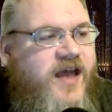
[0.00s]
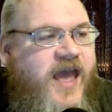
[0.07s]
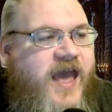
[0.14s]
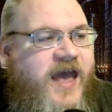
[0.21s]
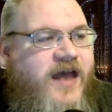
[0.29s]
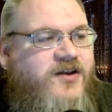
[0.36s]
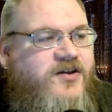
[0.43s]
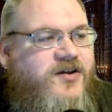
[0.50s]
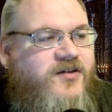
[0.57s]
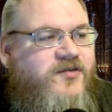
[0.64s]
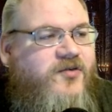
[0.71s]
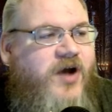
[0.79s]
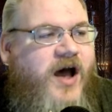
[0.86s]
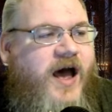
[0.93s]
And
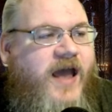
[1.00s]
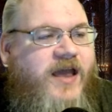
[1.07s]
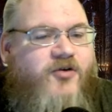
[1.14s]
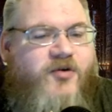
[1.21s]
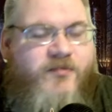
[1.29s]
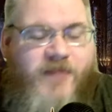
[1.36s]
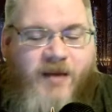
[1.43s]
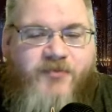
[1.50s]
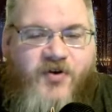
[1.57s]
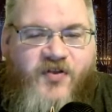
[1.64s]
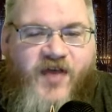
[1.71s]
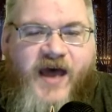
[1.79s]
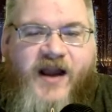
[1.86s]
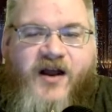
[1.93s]
I can remember
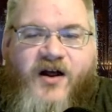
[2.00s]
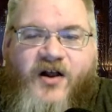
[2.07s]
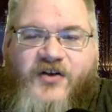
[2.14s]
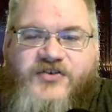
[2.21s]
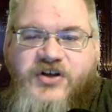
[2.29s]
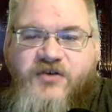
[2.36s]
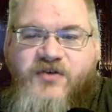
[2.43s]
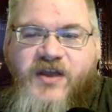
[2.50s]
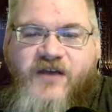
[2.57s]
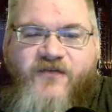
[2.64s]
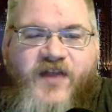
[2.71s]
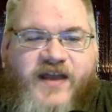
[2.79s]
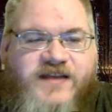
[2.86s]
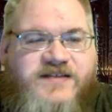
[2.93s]
that. Also,
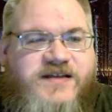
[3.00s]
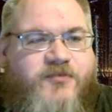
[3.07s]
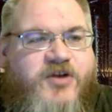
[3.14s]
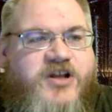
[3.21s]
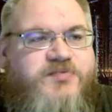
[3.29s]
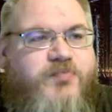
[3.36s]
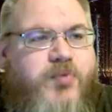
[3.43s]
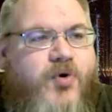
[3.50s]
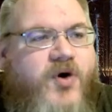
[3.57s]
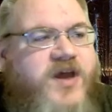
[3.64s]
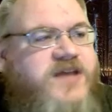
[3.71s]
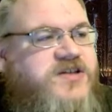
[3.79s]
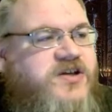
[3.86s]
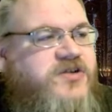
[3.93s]
if like someone is
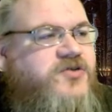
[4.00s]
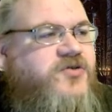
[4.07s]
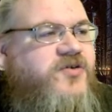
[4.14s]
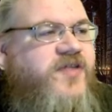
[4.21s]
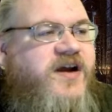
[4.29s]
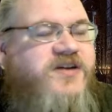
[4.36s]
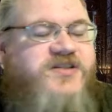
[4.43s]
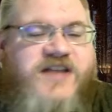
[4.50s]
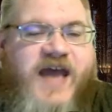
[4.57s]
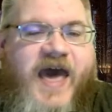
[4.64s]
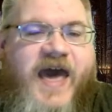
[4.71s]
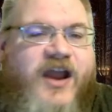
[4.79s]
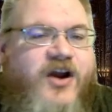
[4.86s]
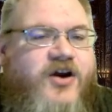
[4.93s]
poisoned or they are
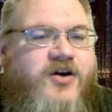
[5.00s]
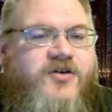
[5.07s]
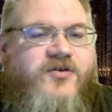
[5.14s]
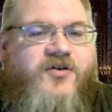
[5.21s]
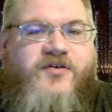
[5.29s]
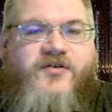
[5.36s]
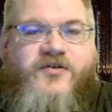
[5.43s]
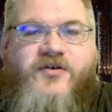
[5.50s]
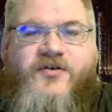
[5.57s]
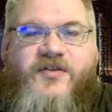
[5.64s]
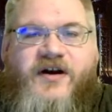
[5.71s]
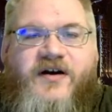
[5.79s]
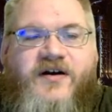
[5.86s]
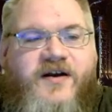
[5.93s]
staggered or they're or
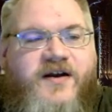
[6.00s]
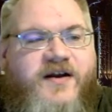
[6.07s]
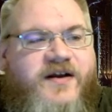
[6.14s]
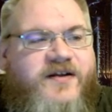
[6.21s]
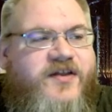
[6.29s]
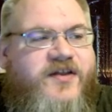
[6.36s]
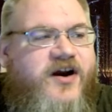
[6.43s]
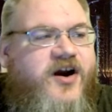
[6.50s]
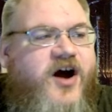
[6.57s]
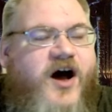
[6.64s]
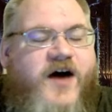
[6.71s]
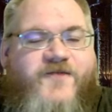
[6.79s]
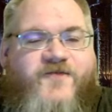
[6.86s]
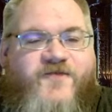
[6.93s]
they're they're
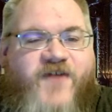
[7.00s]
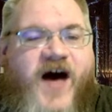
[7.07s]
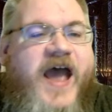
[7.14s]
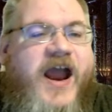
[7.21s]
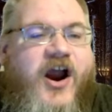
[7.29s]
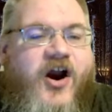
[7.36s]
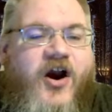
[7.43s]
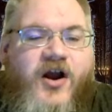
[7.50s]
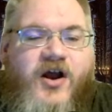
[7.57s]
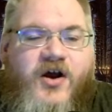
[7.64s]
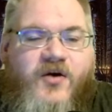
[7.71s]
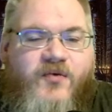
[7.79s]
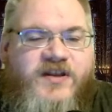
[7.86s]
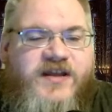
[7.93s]
on fire,
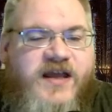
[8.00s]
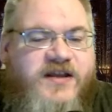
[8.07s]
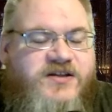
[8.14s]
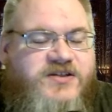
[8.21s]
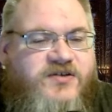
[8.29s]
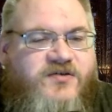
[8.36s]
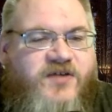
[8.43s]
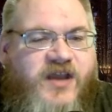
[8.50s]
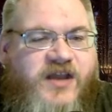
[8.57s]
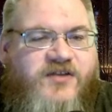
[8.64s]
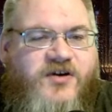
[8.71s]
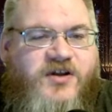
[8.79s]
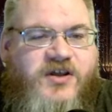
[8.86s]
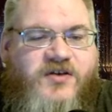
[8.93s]
we tend to
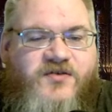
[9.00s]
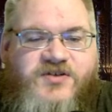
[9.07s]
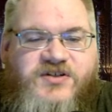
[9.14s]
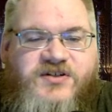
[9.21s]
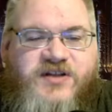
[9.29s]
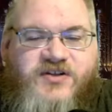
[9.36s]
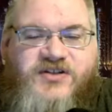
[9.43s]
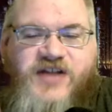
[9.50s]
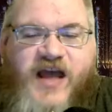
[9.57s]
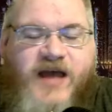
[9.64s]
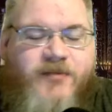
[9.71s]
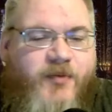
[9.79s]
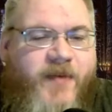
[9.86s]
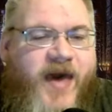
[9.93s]
either use little
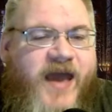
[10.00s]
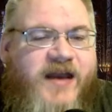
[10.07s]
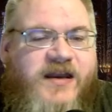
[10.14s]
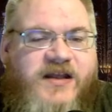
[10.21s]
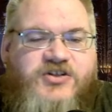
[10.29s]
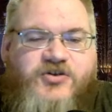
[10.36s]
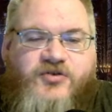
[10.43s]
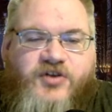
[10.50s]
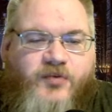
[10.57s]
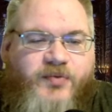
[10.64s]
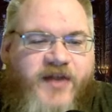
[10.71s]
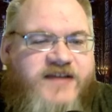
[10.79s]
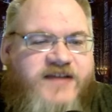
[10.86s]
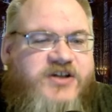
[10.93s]
stackable magnets or little
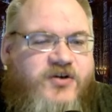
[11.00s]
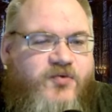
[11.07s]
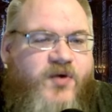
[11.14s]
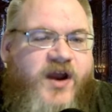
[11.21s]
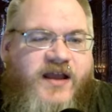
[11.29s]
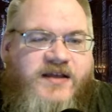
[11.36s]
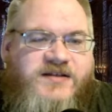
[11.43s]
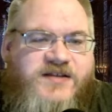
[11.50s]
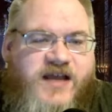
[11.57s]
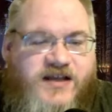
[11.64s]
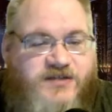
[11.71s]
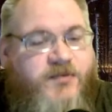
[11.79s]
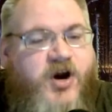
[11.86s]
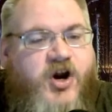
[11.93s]
plastic rings
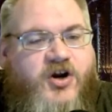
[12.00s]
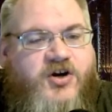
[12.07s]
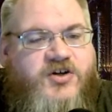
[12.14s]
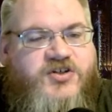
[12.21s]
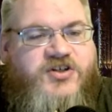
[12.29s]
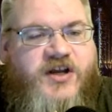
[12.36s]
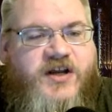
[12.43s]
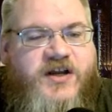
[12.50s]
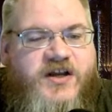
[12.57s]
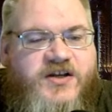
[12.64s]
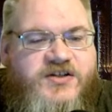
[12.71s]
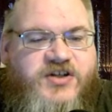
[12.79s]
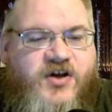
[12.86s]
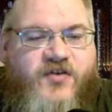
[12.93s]
as markers
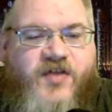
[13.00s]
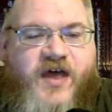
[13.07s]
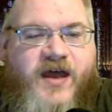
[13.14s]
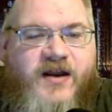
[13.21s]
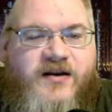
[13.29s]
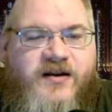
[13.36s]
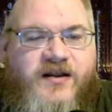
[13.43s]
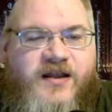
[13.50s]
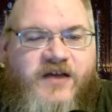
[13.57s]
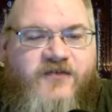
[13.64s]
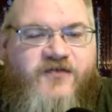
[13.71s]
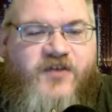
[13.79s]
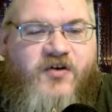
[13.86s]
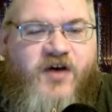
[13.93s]
so that
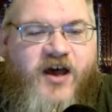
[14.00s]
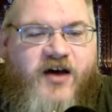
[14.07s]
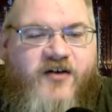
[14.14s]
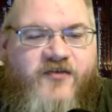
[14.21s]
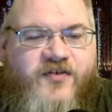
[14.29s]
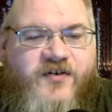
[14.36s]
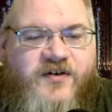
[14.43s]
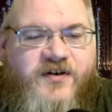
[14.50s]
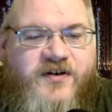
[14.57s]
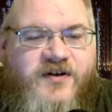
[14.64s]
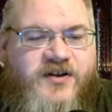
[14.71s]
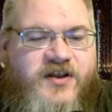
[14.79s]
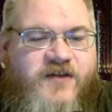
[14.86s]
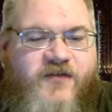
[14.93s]
if you have
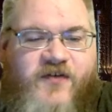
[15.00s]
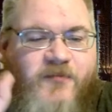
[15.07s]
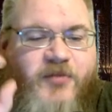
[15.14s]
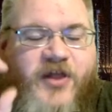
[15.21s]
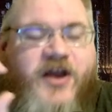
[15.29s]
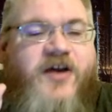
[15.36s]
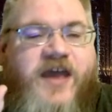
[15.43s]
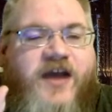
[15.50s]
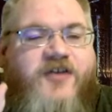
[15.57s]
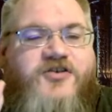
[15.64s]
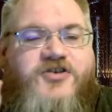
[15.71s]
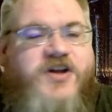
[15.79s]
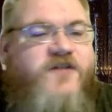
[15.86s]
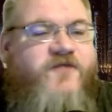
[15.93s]
if a player
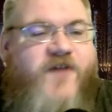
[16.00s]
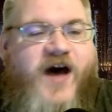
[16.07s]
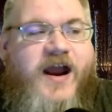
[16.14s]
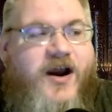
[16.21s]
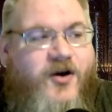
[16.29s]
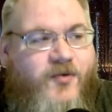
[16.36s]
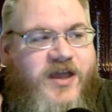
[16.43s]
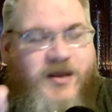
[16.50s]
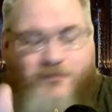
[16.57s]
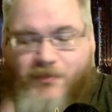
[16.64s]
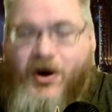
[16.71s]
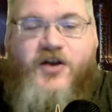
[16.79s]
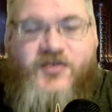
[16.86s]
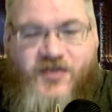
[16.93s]
character's on fire, we can
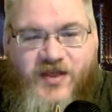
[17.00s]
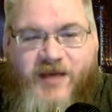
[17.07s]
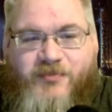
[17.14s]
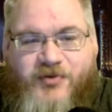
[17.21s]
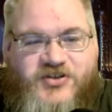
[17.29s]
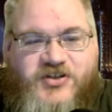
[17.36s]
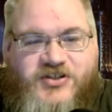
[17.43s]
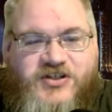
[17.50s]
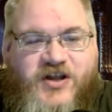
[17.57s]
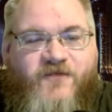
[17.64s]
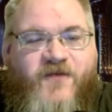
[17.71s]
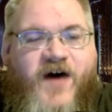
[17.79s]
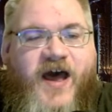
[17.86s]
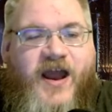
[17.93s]
mark that that person's
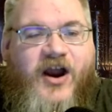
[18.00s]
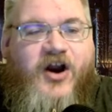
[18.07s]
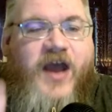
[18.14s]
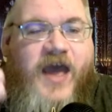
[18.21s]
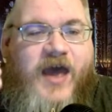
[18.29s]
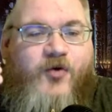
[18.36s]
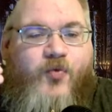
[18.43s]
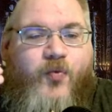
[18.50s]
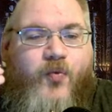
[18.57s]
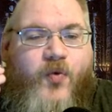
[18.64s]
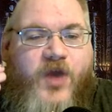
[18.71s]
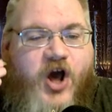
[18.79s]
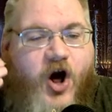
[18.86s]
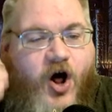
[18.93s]
on fire, and
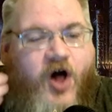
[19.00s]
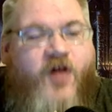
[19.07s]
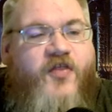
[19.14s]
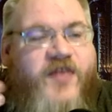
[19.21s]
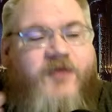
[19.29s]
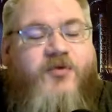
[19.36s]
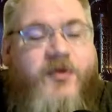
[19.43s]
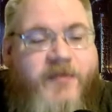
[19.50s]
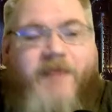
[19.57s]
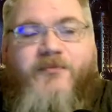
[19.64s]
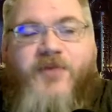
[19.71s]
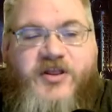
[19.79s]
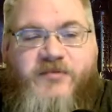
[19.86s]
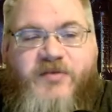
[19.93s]
we all then
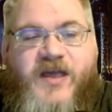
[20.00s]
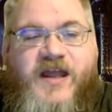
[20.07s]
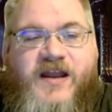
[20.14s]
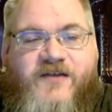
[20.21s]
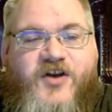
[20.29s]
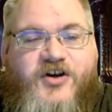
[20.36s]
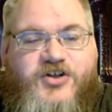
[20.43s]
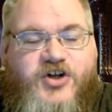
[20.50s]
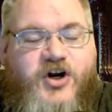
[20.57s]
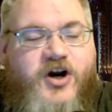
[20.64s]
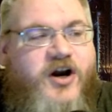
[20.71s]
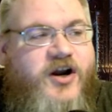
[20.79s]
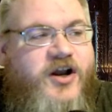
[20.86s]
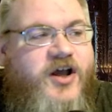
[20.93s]
remember at the beginning of their
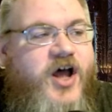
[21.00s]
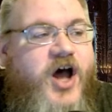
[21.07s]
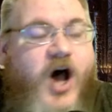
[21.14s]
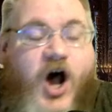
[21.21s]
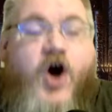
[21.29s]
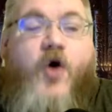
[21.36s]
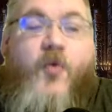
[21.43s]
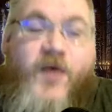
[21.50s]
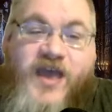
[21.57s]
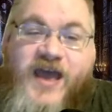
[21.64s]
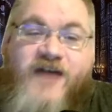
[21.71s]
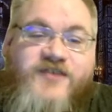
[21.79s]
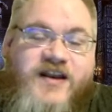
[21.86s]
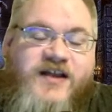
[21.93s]
turn, oh, we
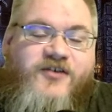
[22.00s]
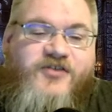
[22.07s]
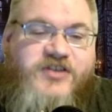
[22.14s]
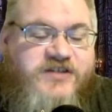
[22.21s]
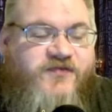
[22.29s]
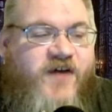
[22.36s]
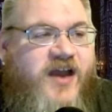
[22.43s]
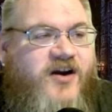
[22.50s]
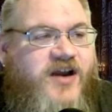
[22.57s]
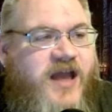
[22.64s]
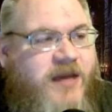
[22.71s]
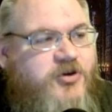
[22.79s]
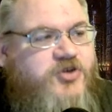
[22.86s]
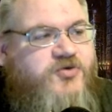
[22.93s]
have to deal with this fire
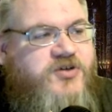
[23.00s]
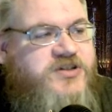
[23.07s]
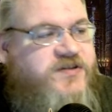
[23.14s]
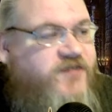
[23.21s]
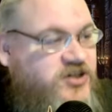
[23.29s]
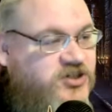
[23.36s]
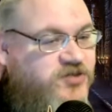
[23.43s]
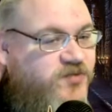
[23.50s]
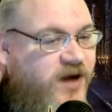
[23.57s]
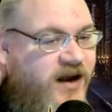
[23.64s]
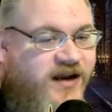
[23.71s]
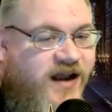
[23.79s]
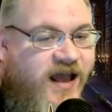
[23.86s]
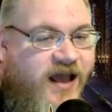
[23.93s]
damage. Whereas if I just
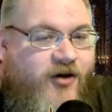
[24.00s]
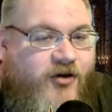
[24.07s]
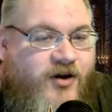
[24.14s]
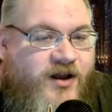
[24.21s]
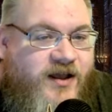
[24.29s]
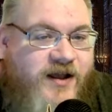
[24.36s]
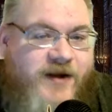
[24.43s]
write it down,